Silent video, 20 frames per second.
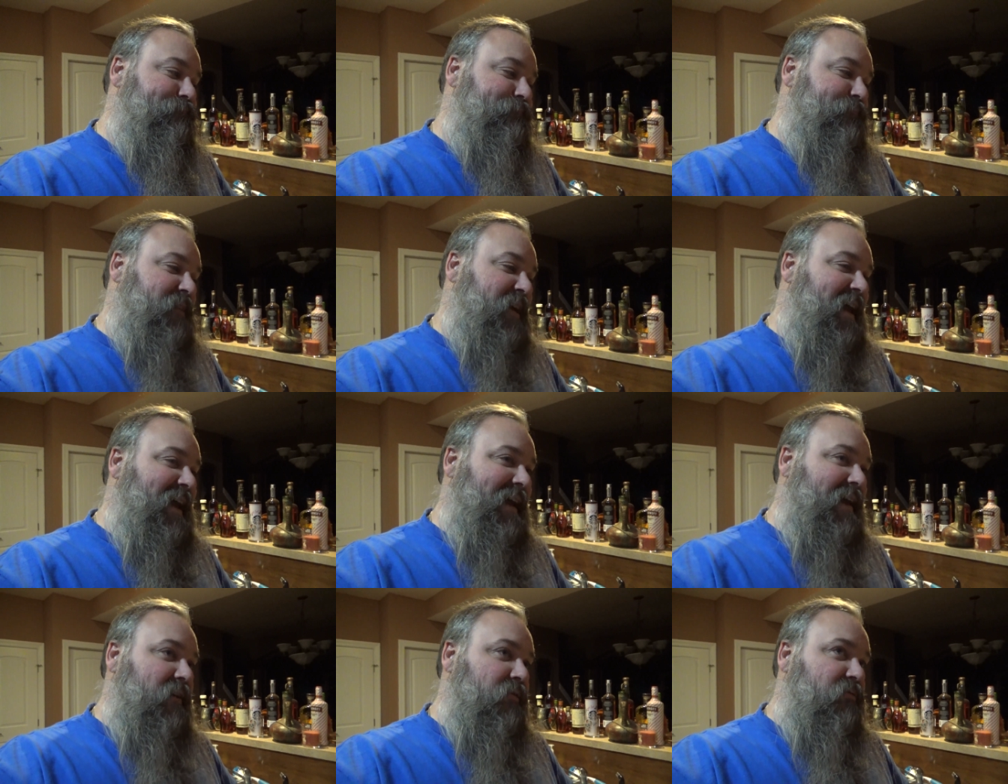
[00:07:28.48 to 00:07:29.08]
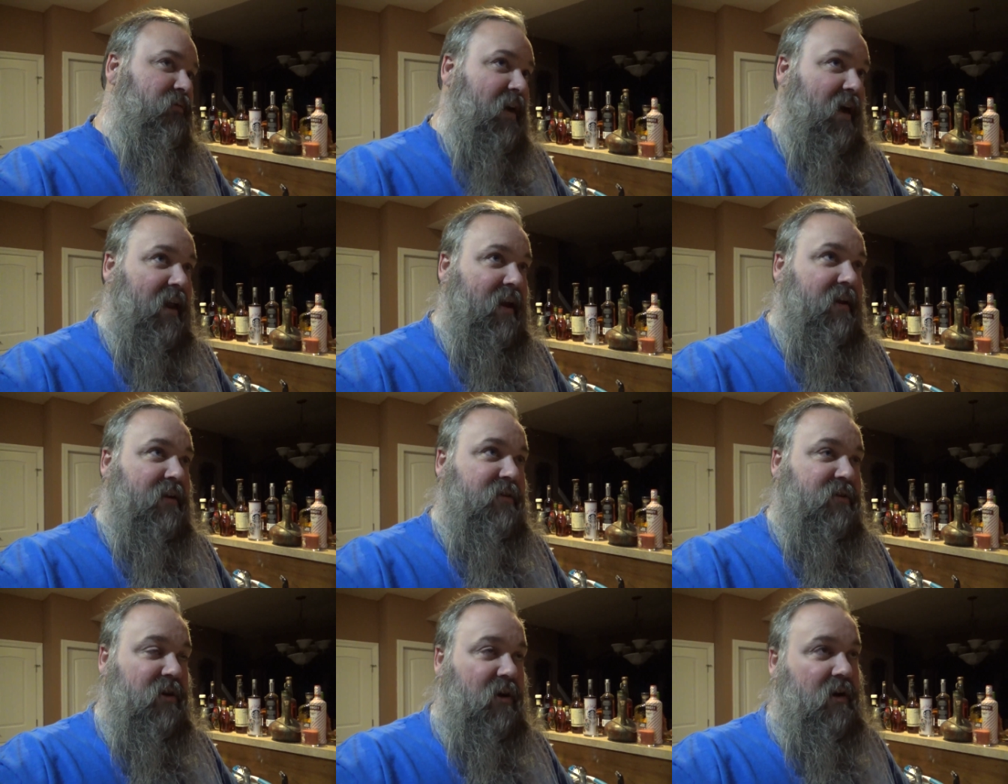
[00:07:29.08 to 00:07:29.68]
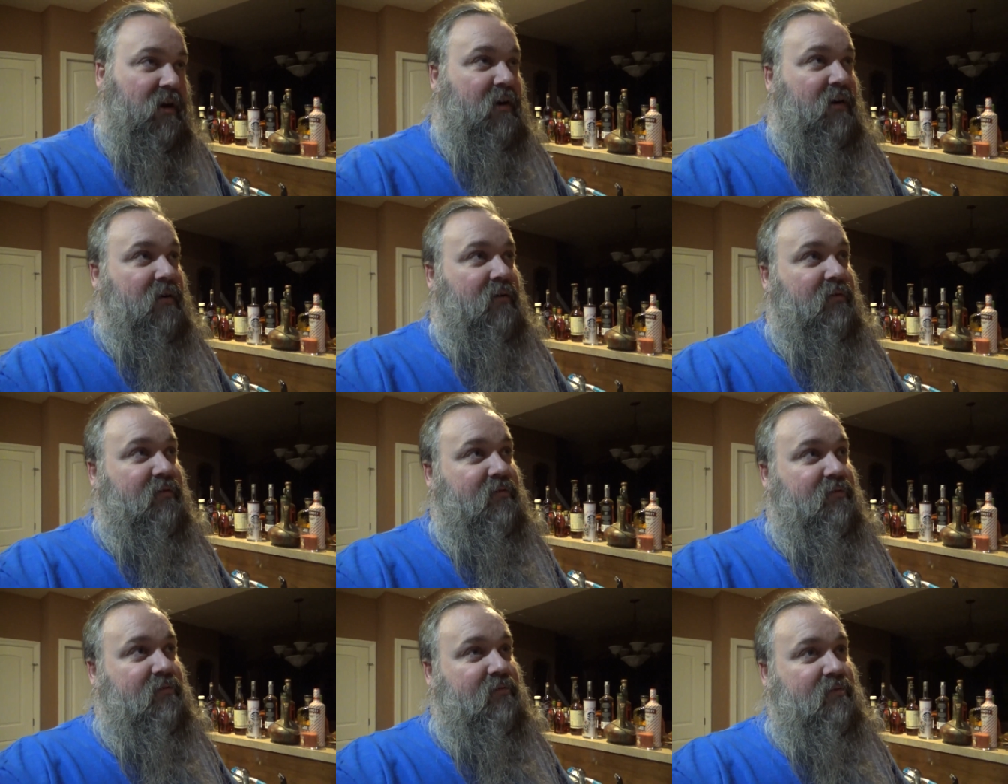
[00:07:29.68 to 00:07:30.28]
take advantage
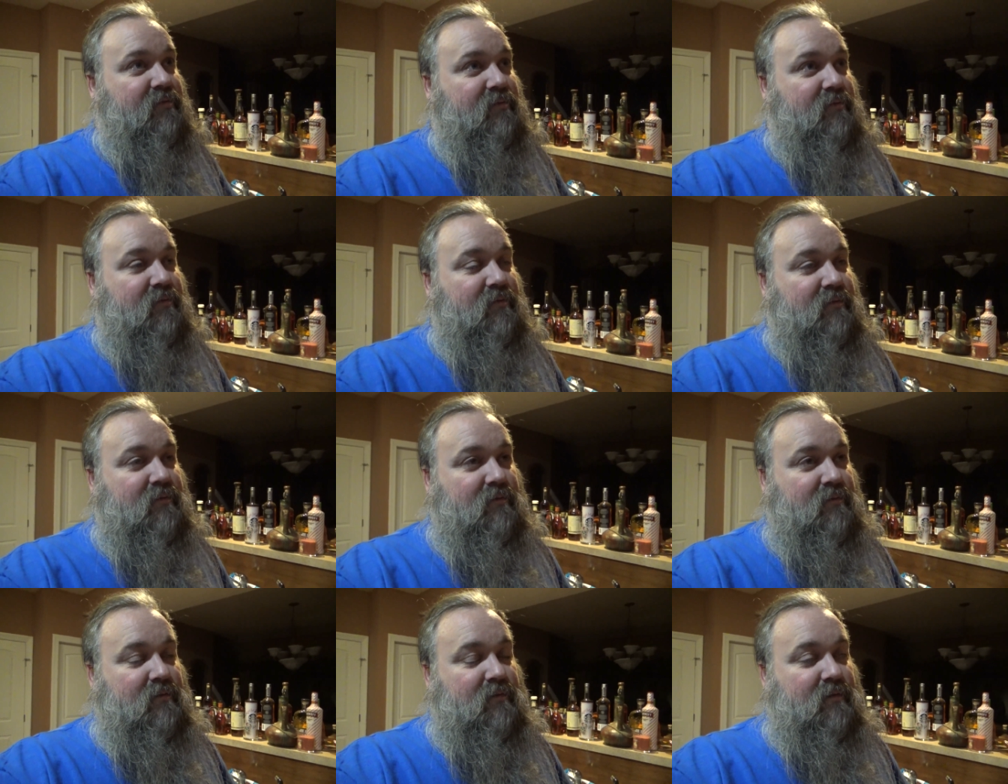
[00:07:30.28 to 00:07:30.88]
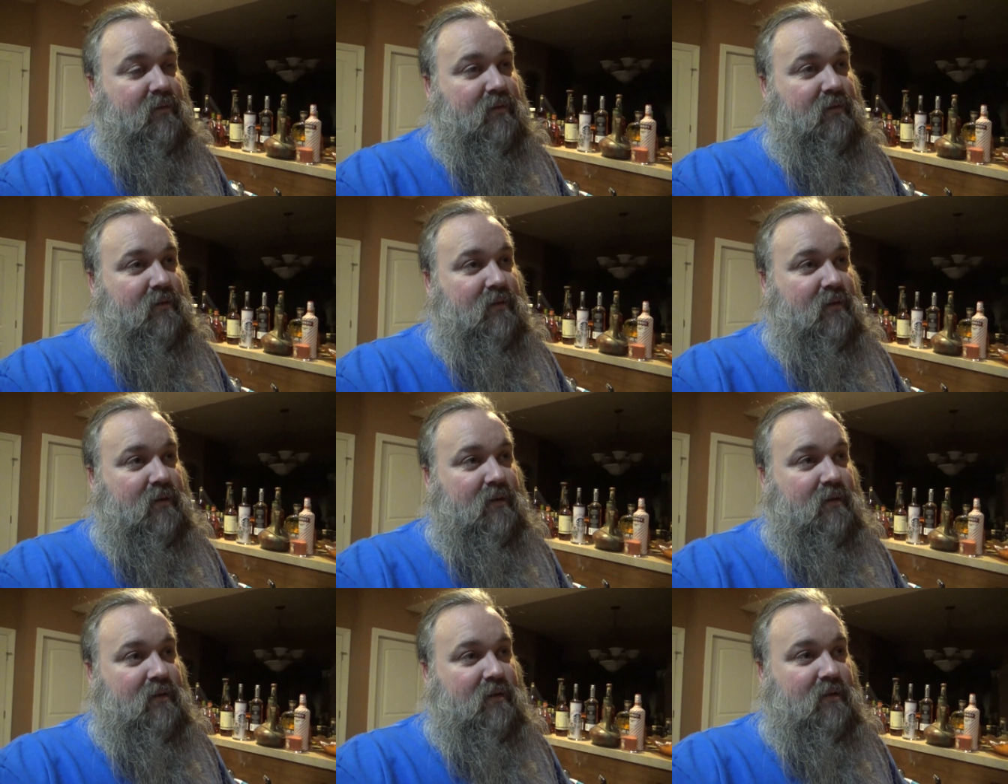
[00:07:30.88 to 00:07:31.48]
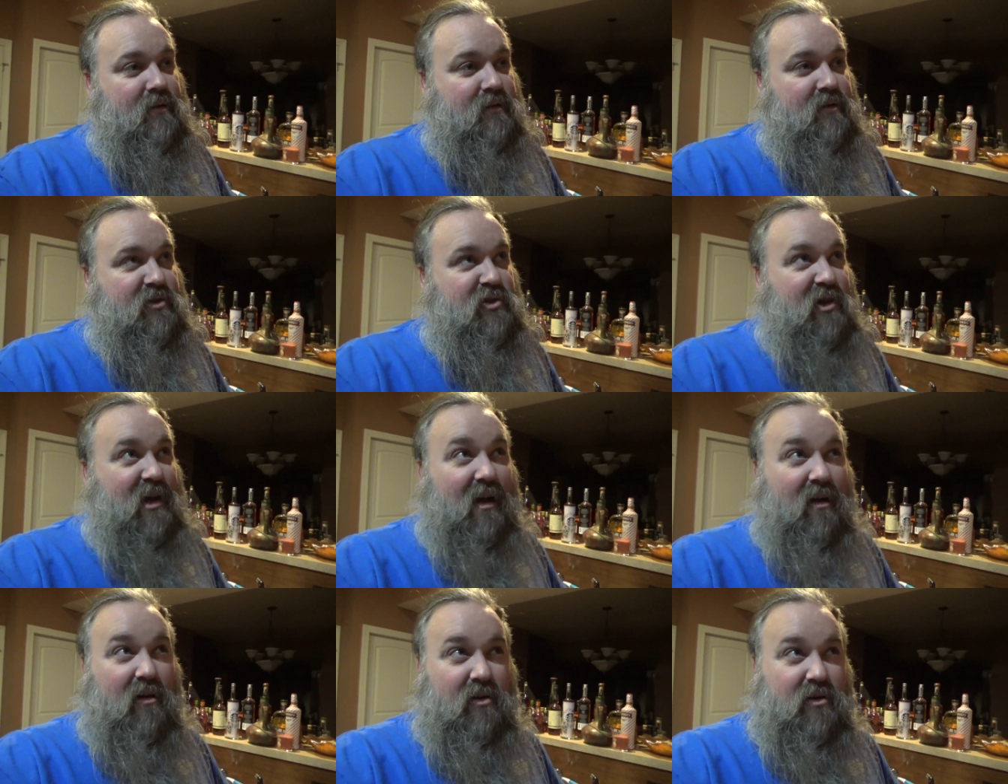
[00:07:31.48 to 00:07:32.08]
of uh,
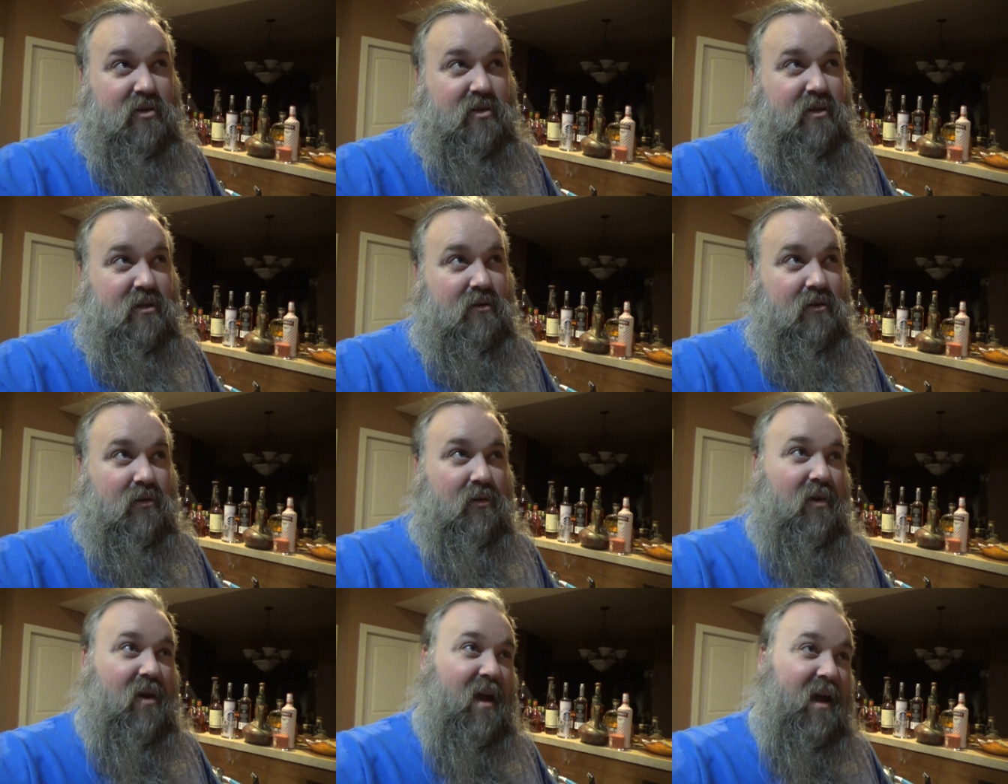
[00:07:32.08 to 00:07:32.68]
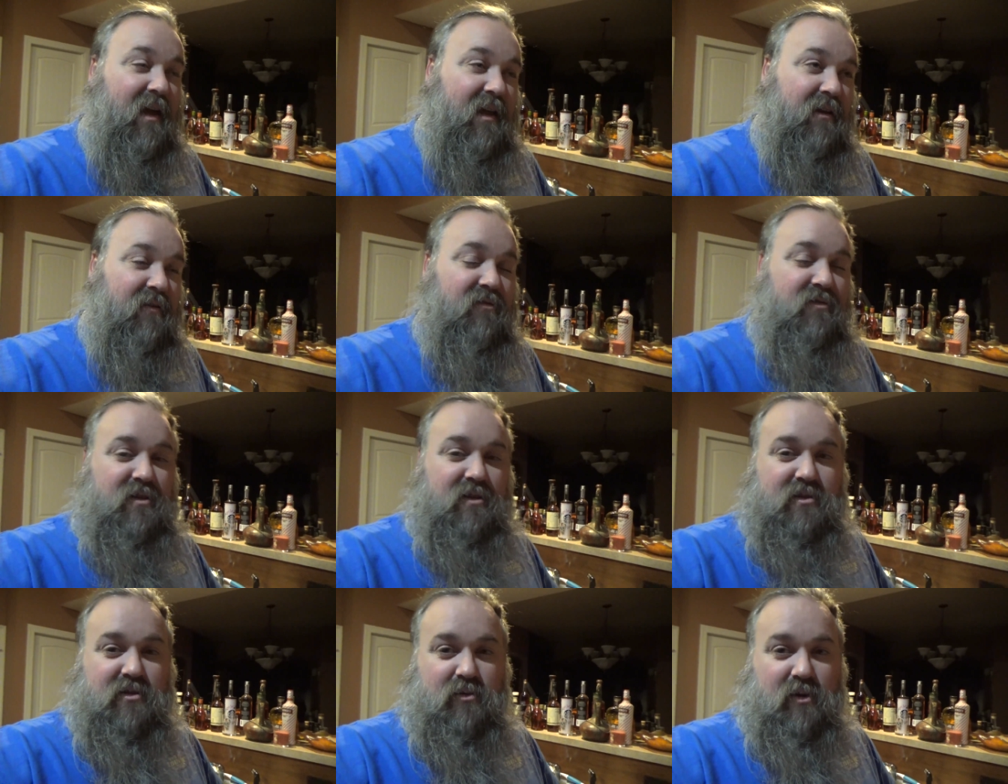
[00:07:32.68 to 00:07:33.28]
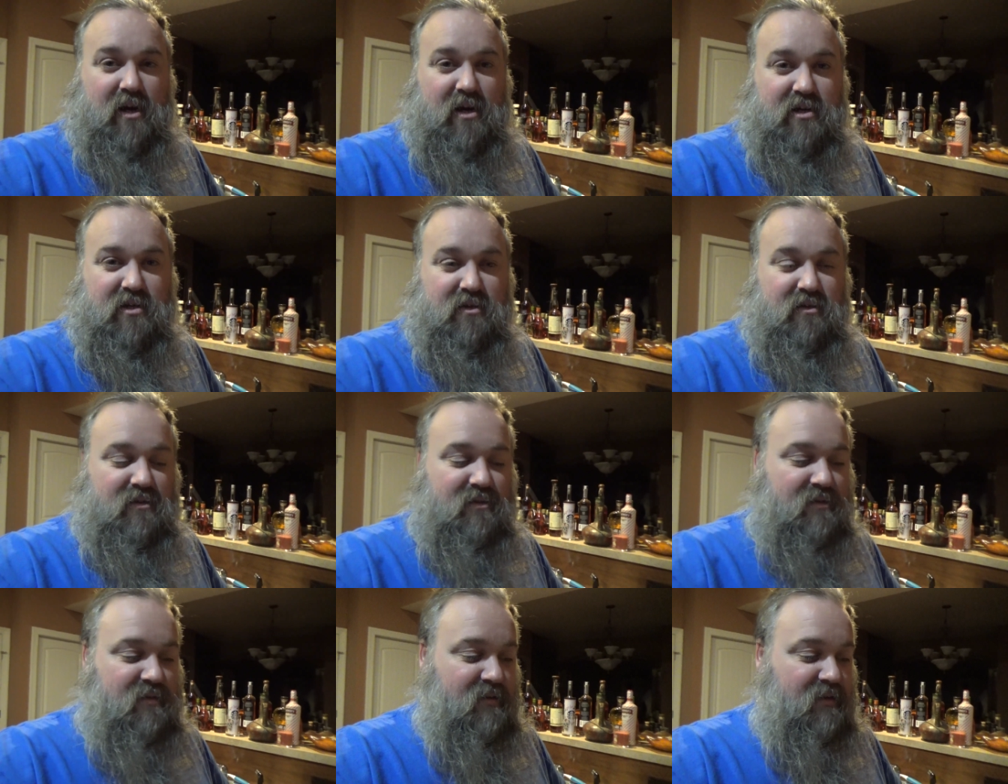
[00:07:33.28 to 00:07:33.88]
challenging or negative
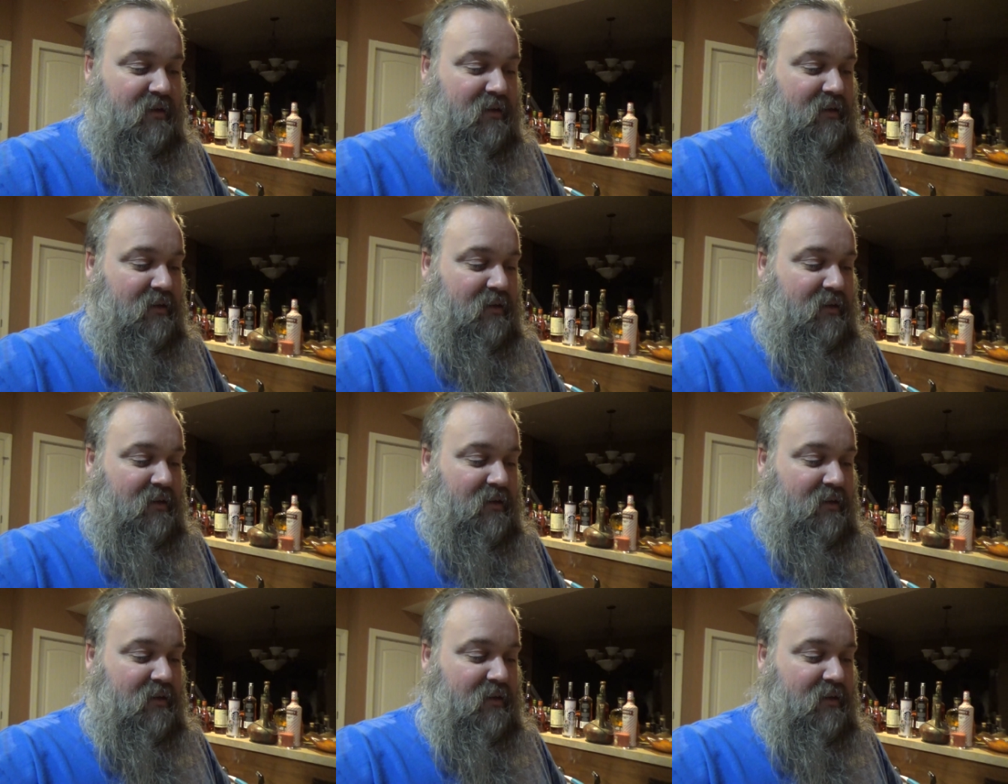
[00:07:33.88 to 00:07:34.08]
situations.